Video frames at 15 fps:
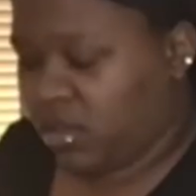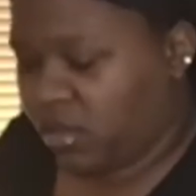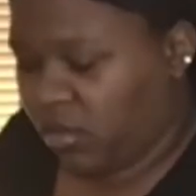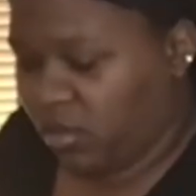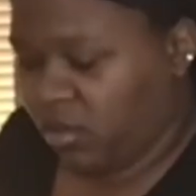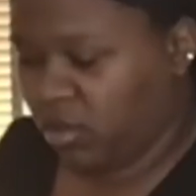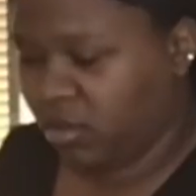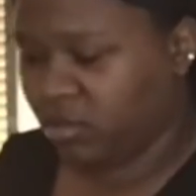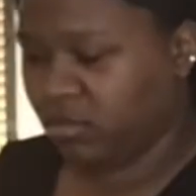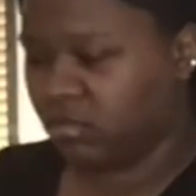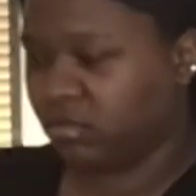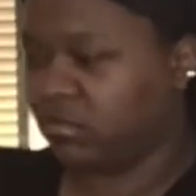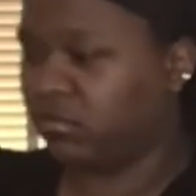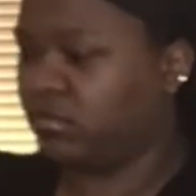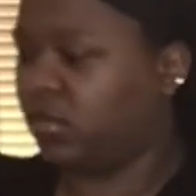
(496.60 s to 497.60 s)
Ooh.
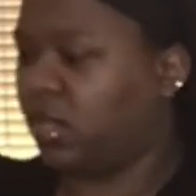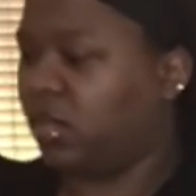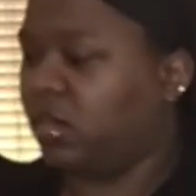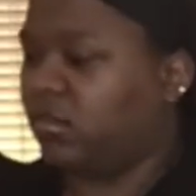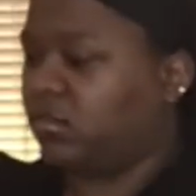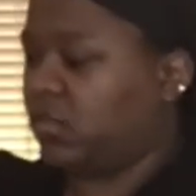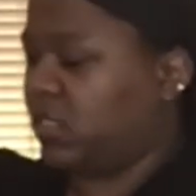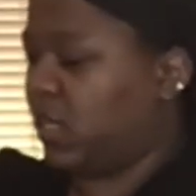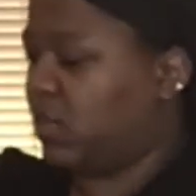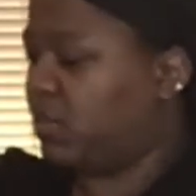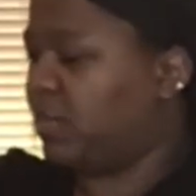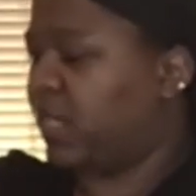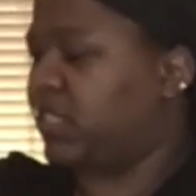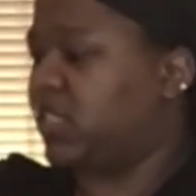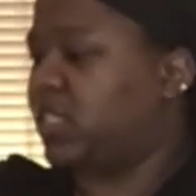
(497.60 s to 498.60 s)
Oh, because I was
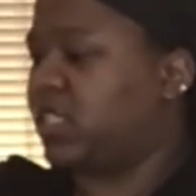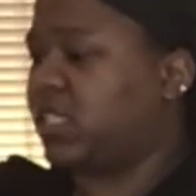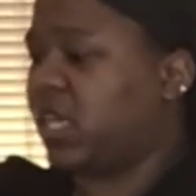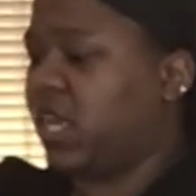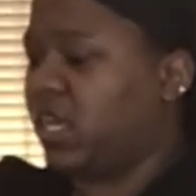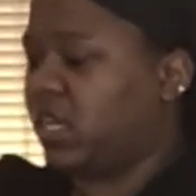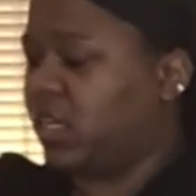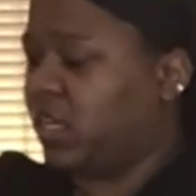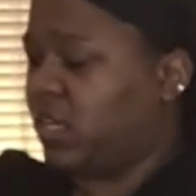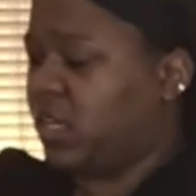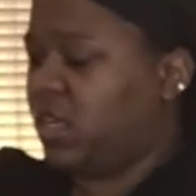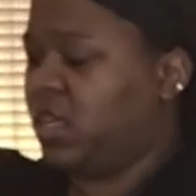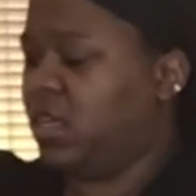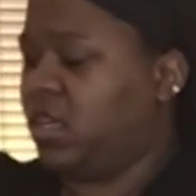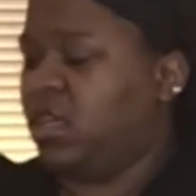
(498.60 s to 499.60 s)
about to say,
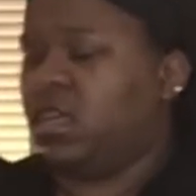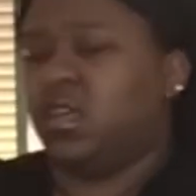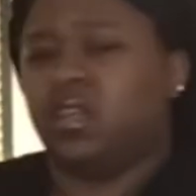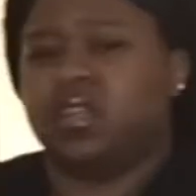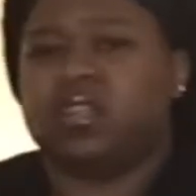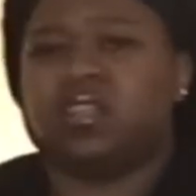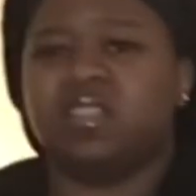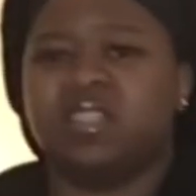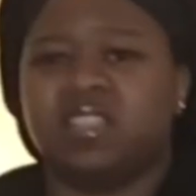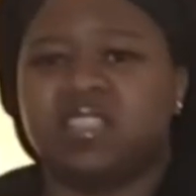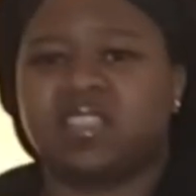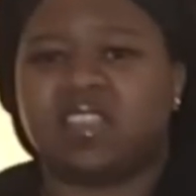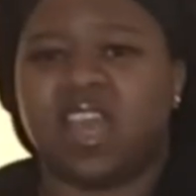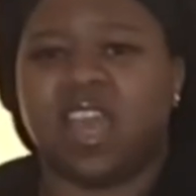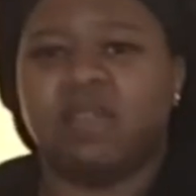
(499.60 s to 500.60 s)
this is
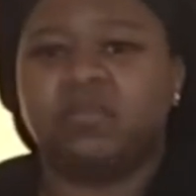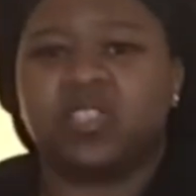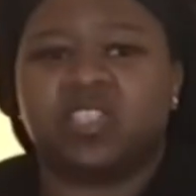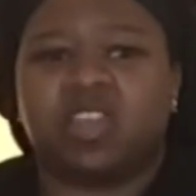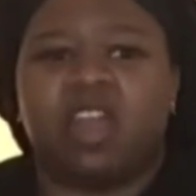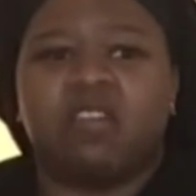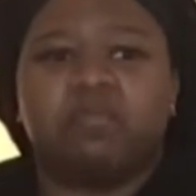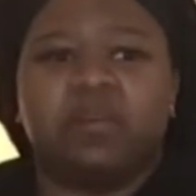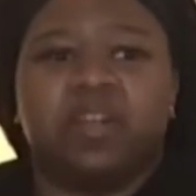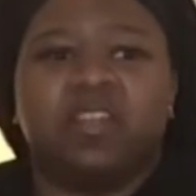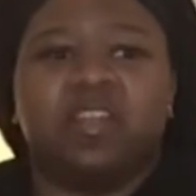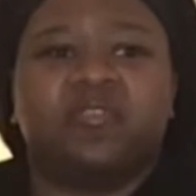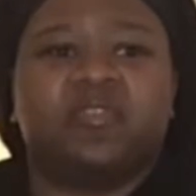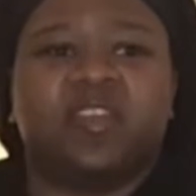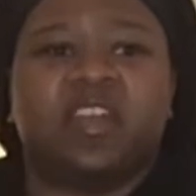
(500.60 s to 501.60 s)
the same shirt but
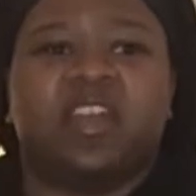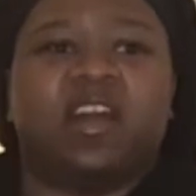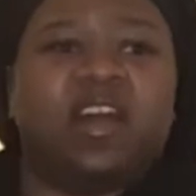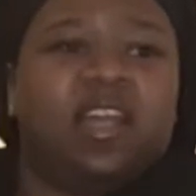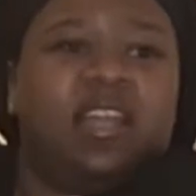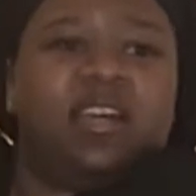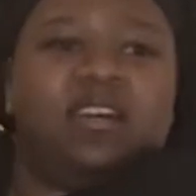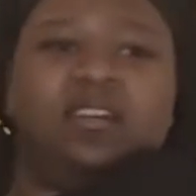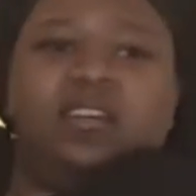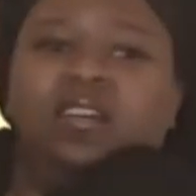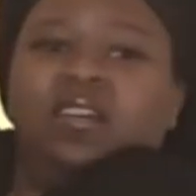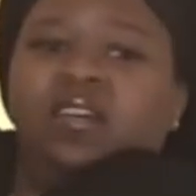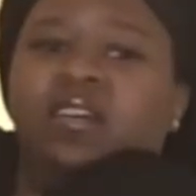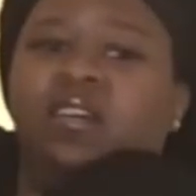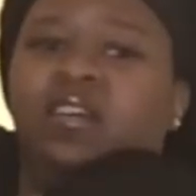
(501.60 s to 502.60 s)
different color.
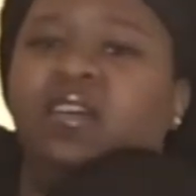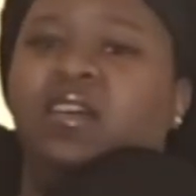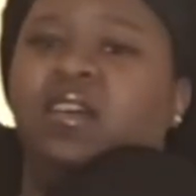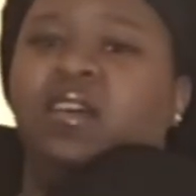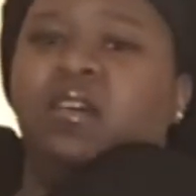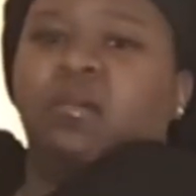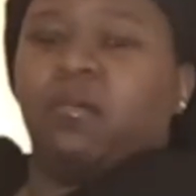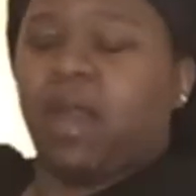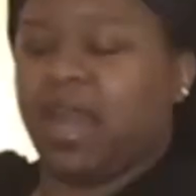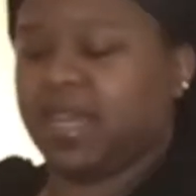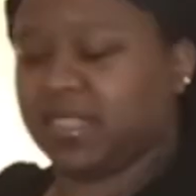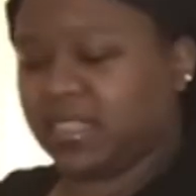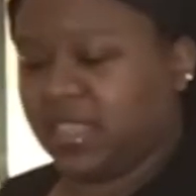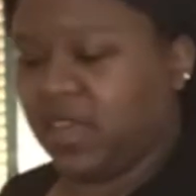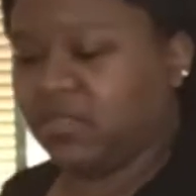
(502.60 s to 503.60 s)
Why is
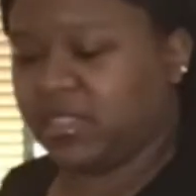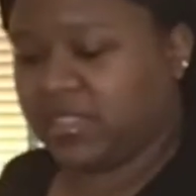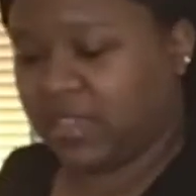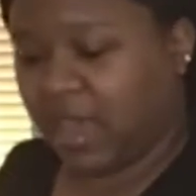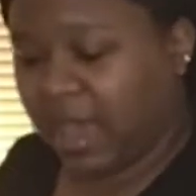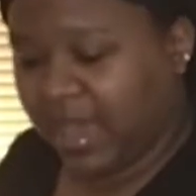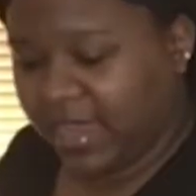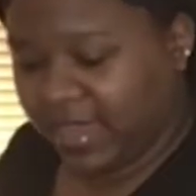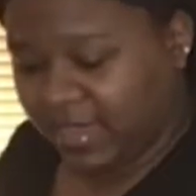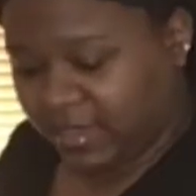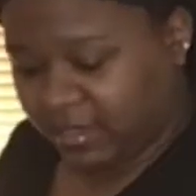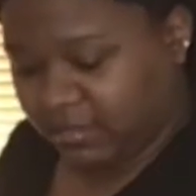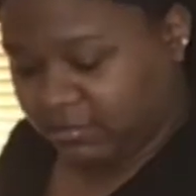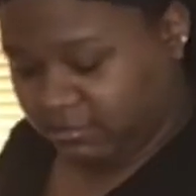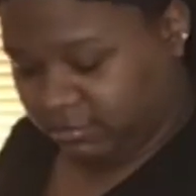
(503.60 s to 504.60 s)
it so tight?
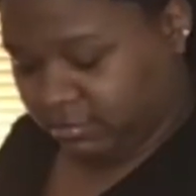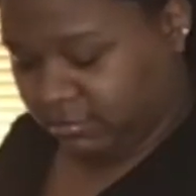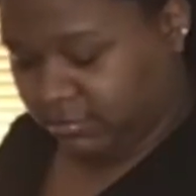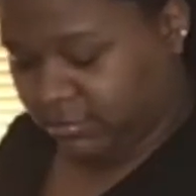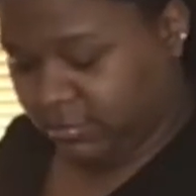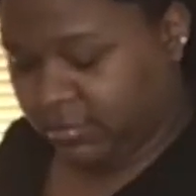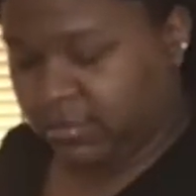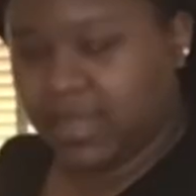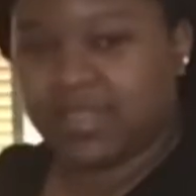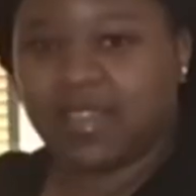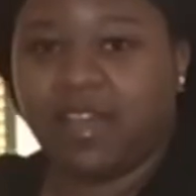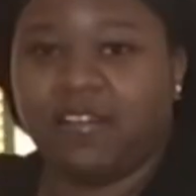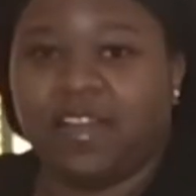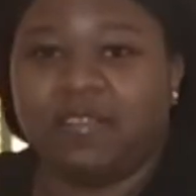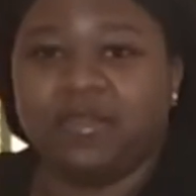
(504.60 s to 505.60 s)
That's
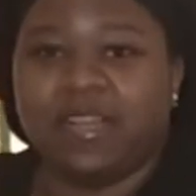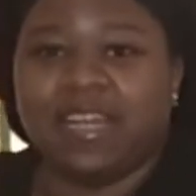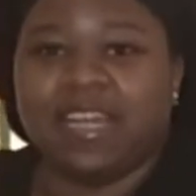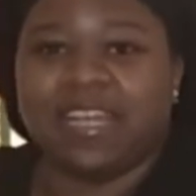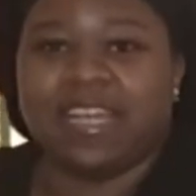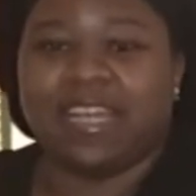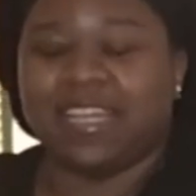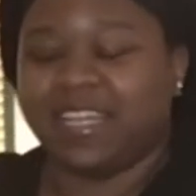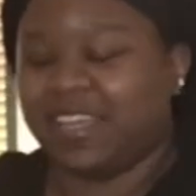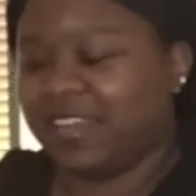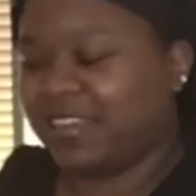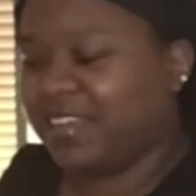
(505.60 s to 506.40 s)
all right. We like it like that.